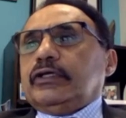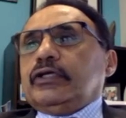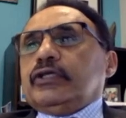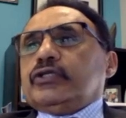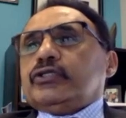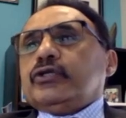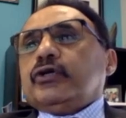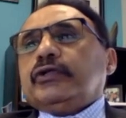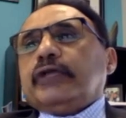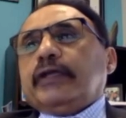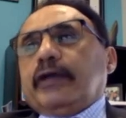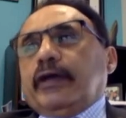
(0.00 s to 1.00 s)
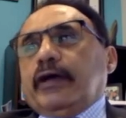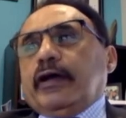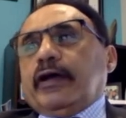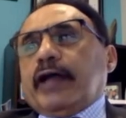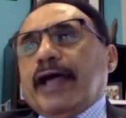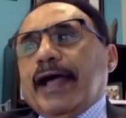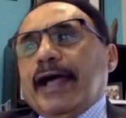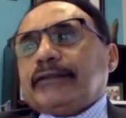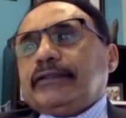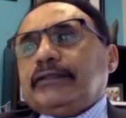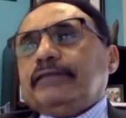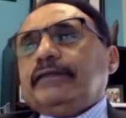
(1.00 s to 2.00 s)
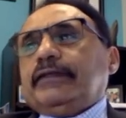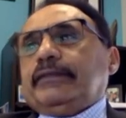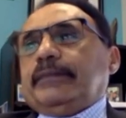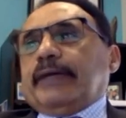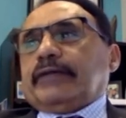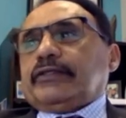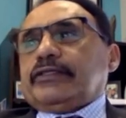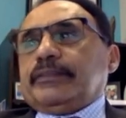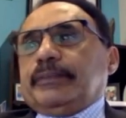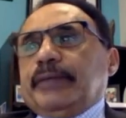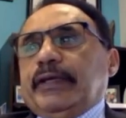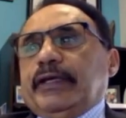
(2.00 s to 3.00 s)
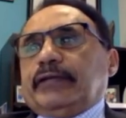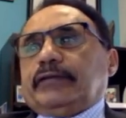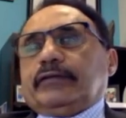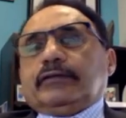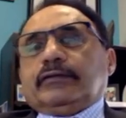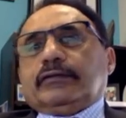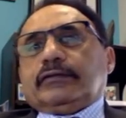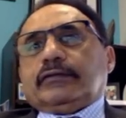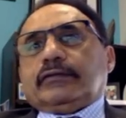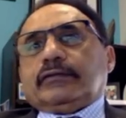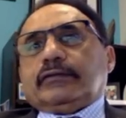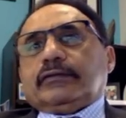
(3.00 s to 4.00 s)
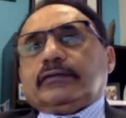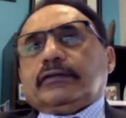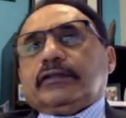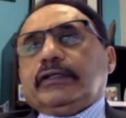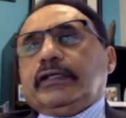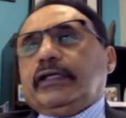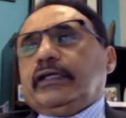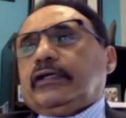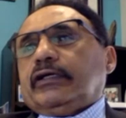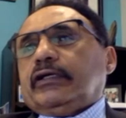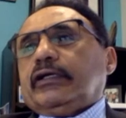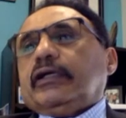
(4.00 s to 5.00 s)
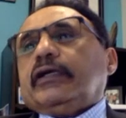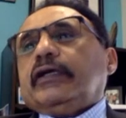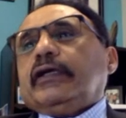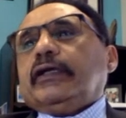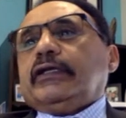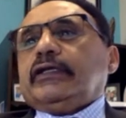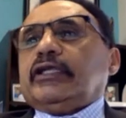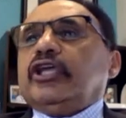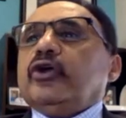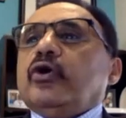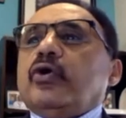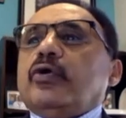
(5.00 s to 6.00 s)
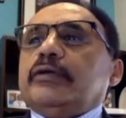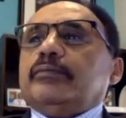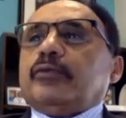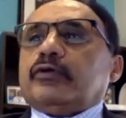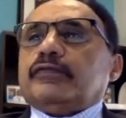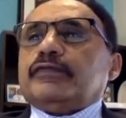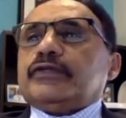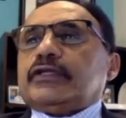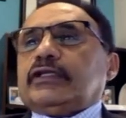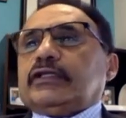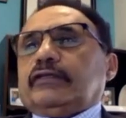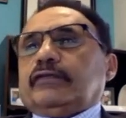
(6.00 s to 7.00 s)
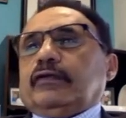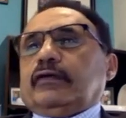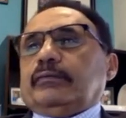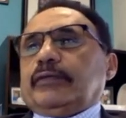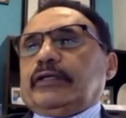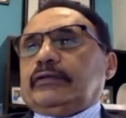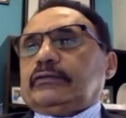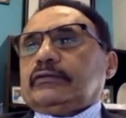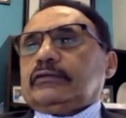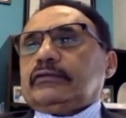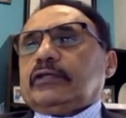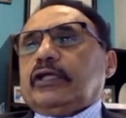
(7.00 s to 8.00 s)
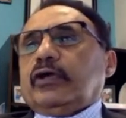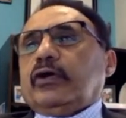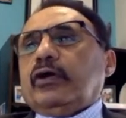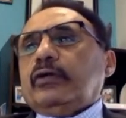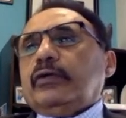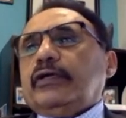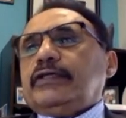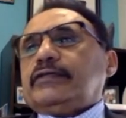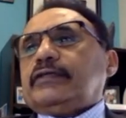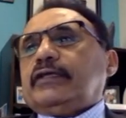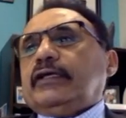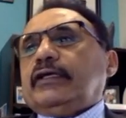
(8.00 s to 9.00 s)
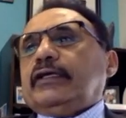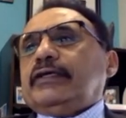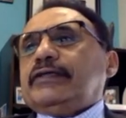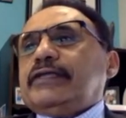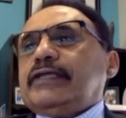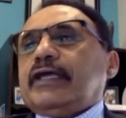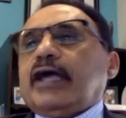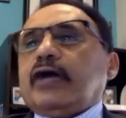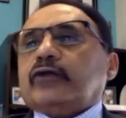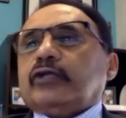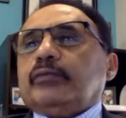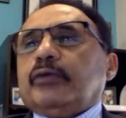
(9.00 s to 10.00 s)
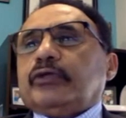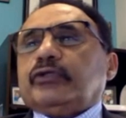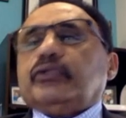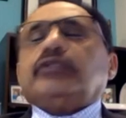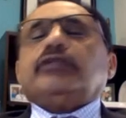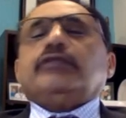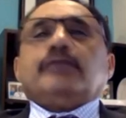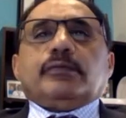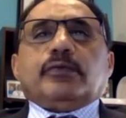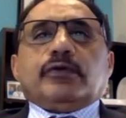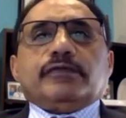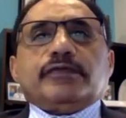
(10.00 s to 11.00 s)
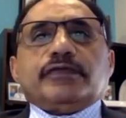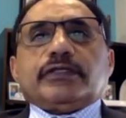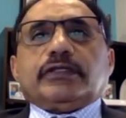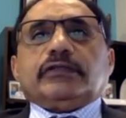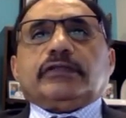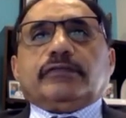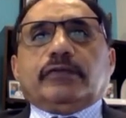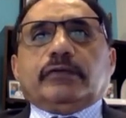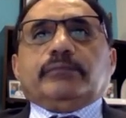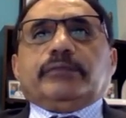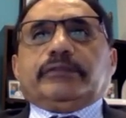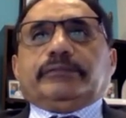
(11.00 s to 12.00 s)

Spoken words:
So they are actively participate in ongoing professional development. They always seek out opportunity for professional development.